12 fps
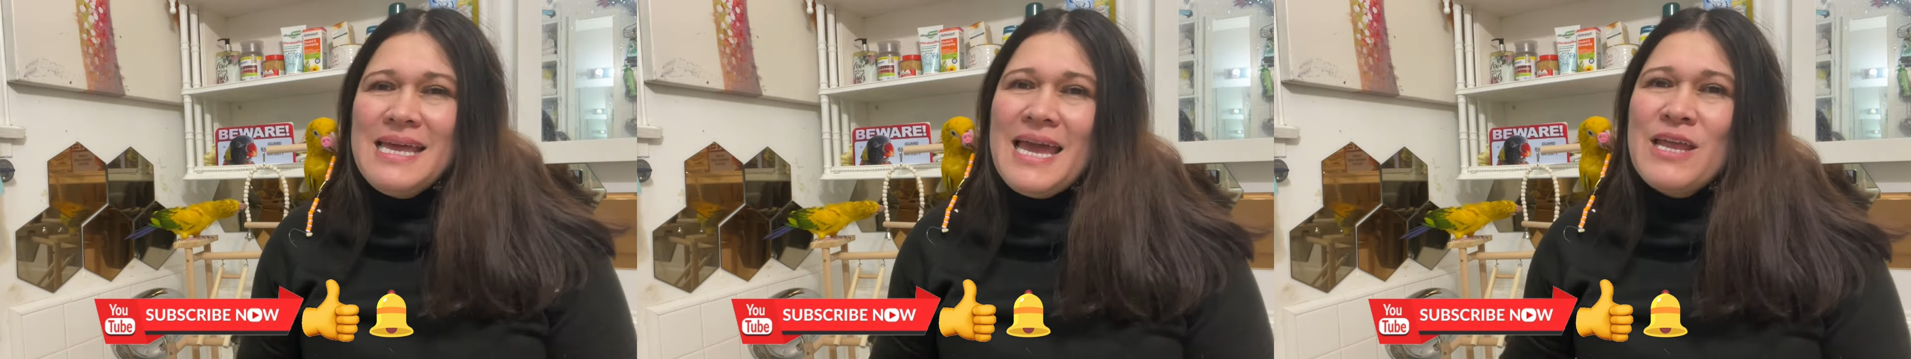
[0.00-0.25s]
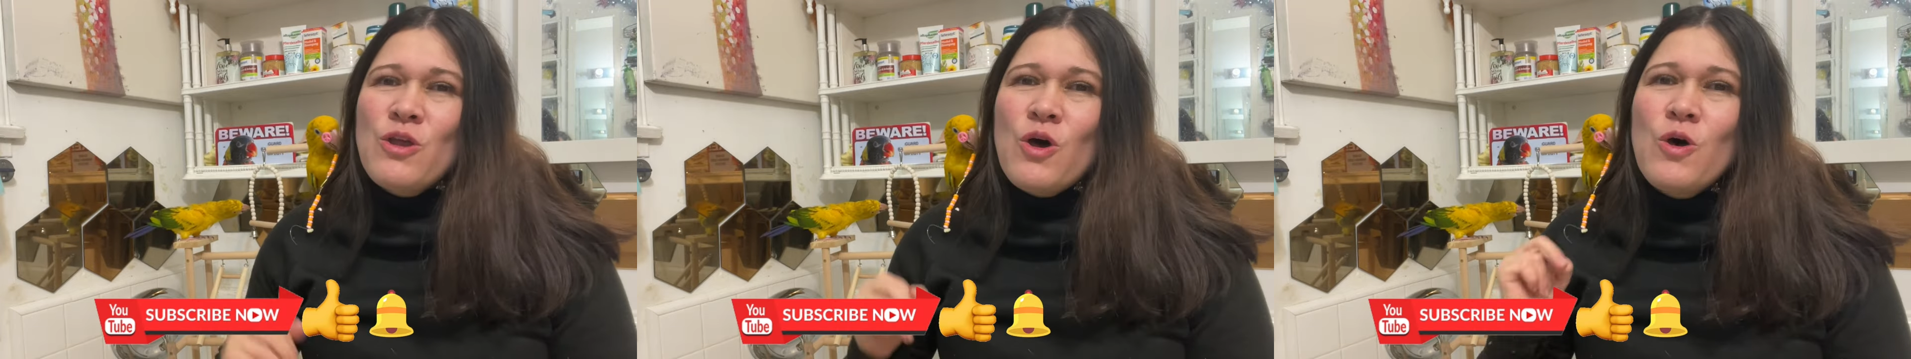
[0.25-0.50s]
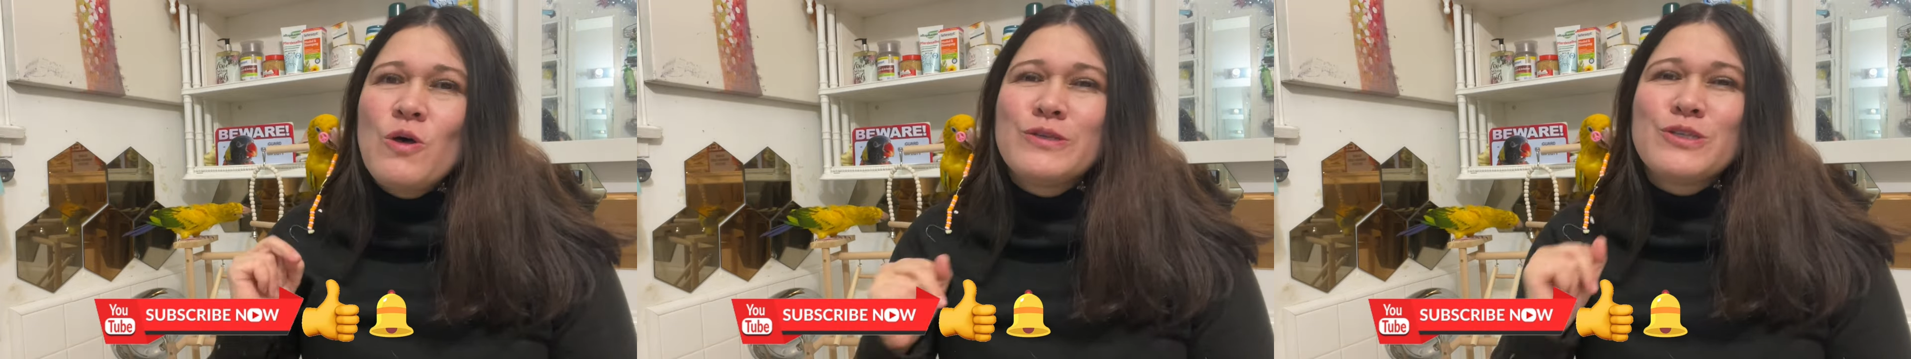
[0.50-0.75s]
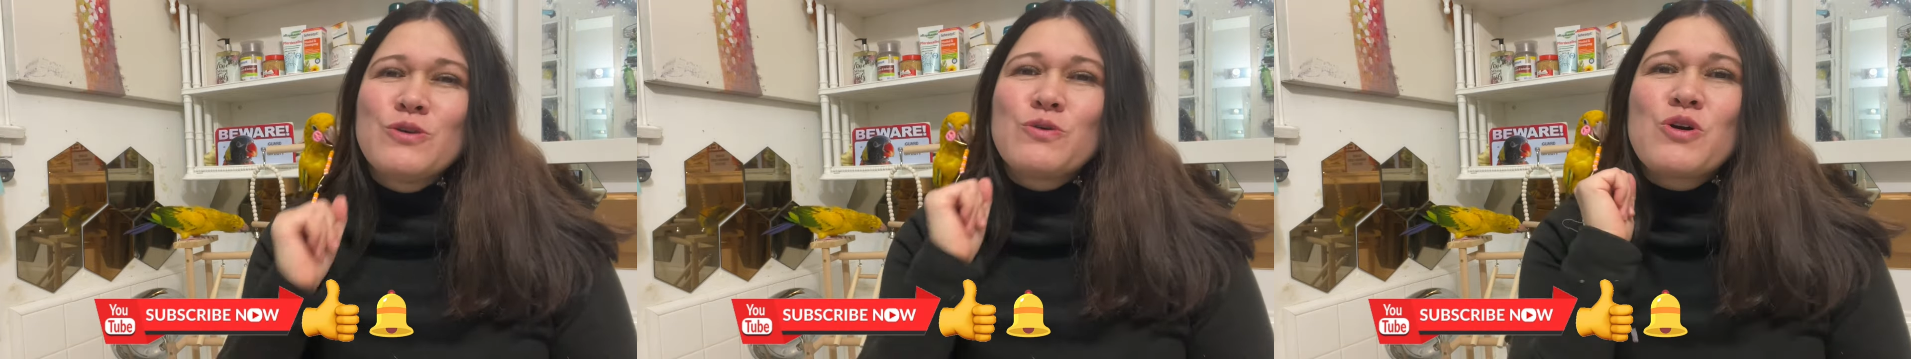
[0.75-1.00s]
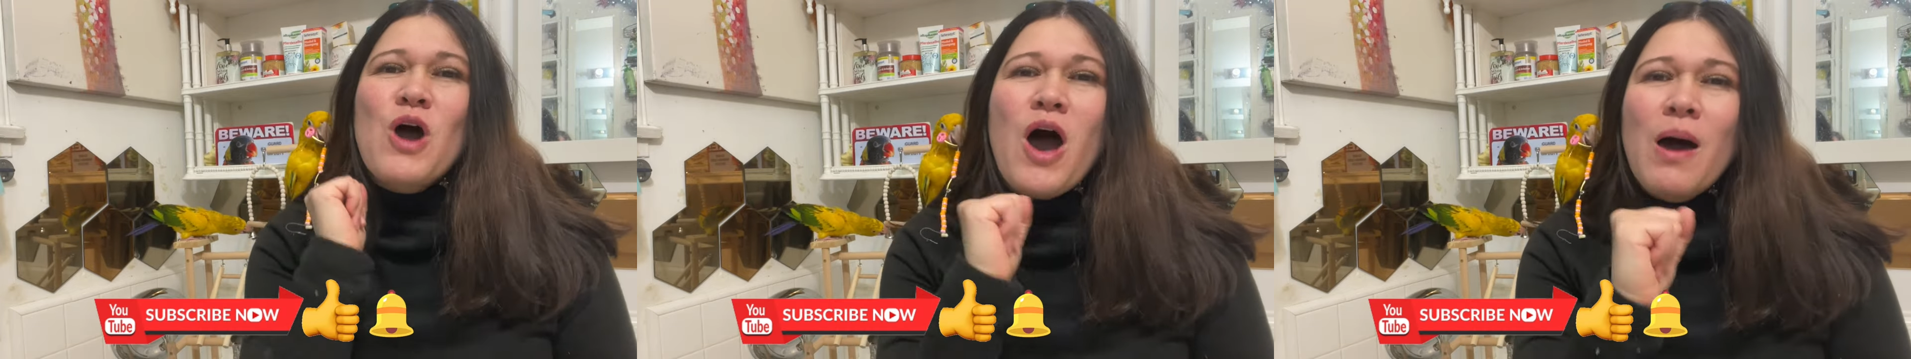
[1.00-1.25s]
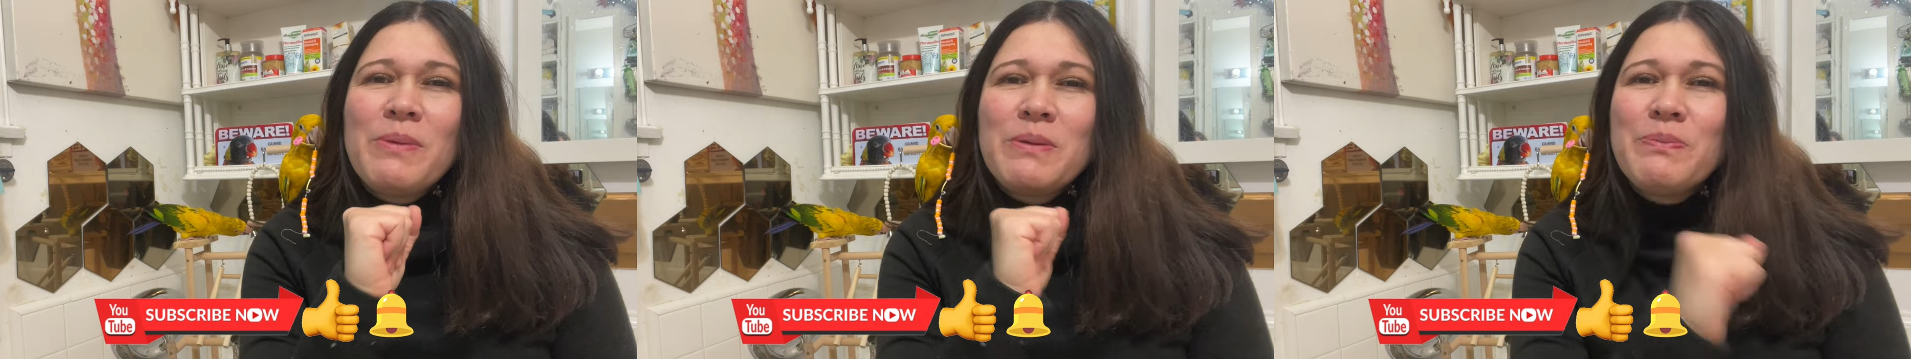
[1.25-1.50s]
and also
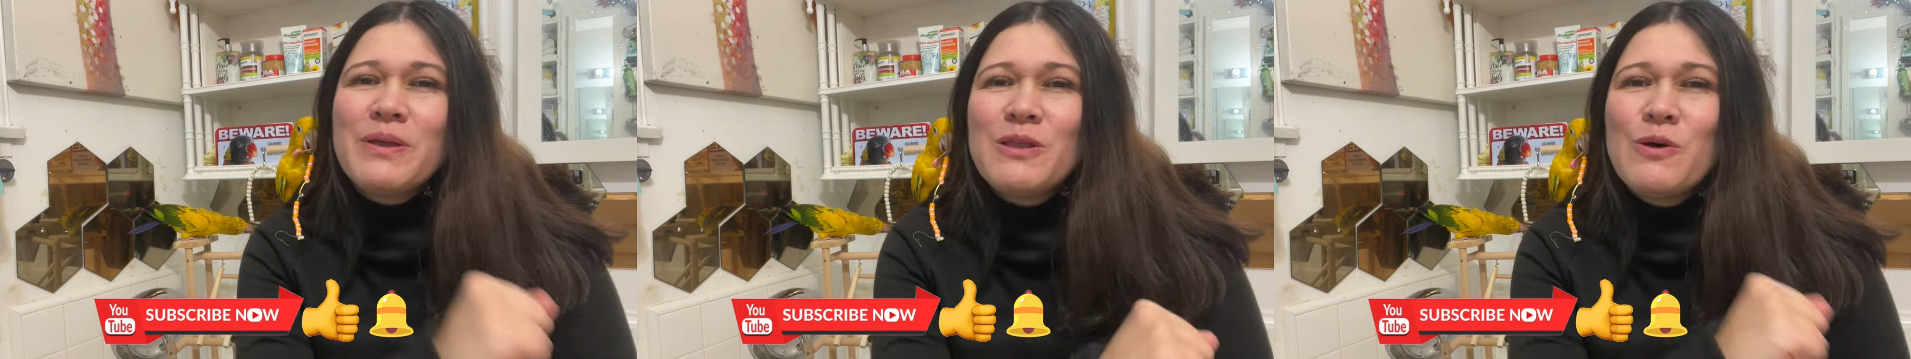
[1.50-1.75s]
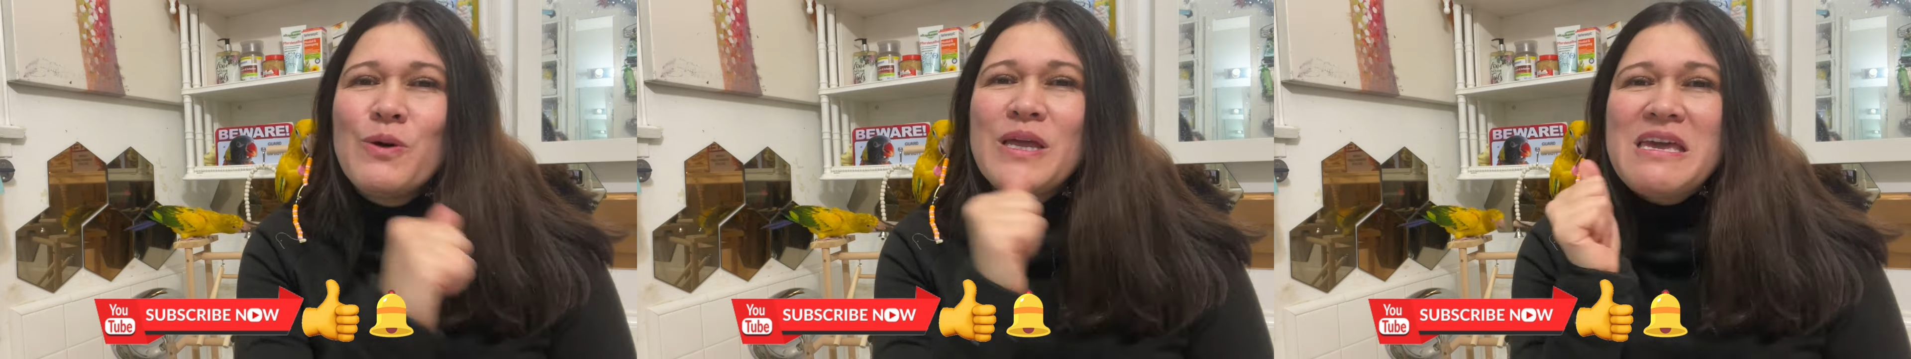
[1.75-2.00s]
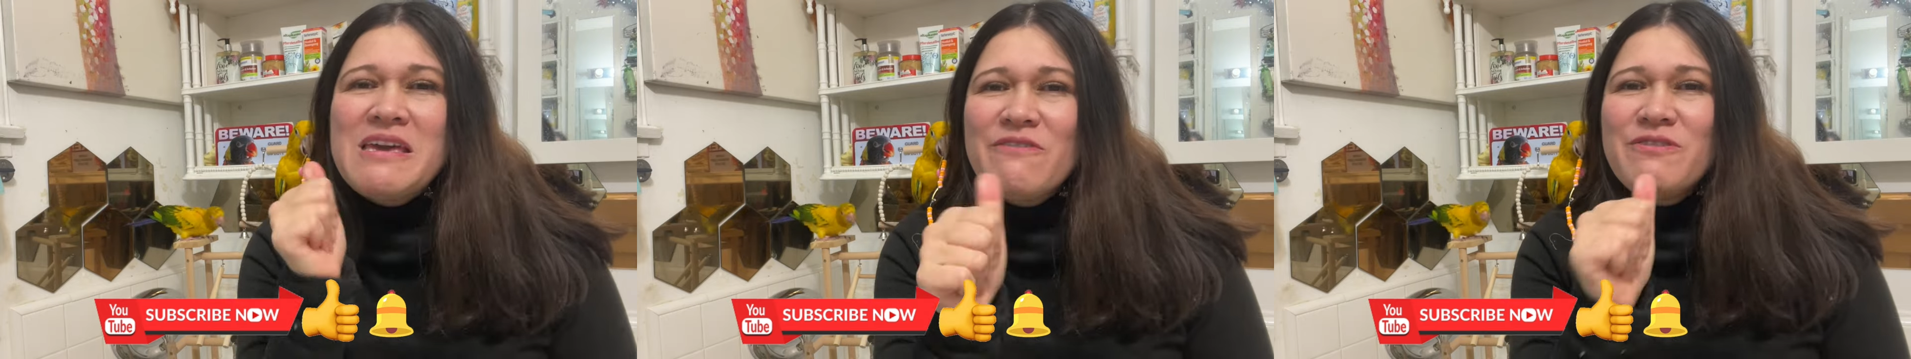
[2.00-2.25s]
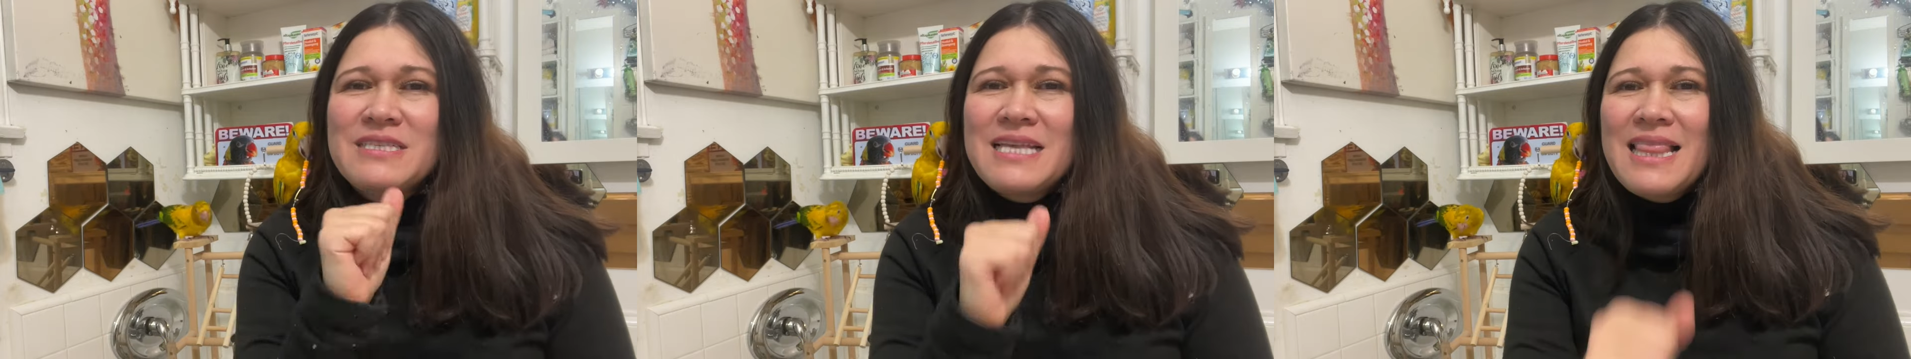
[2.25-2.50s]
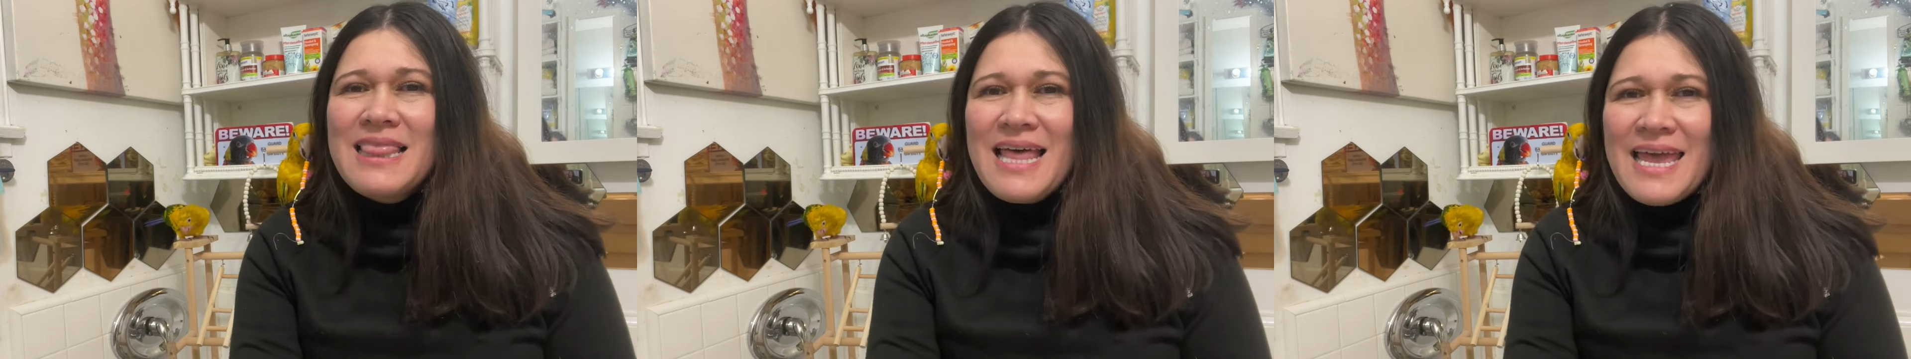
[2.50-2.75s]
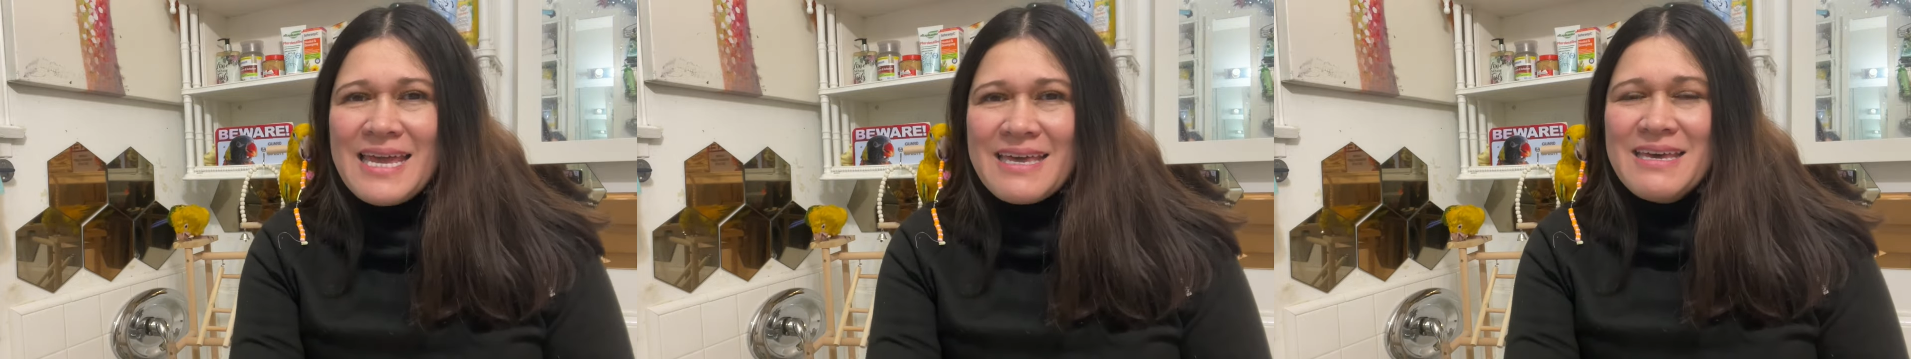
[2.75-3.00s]
comment below and give us a
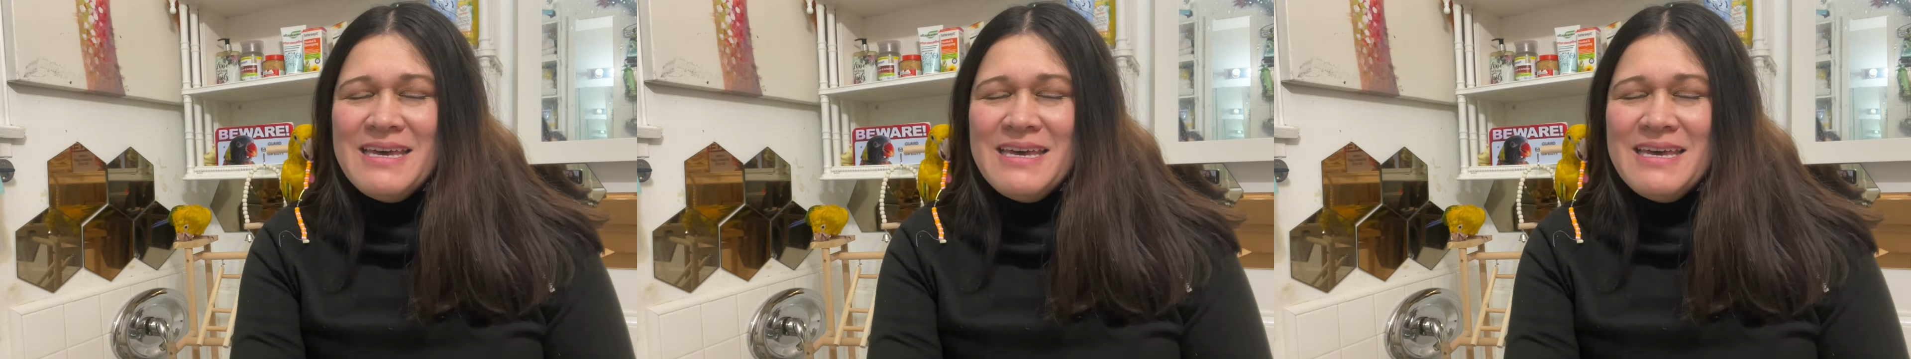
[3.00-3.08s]
like.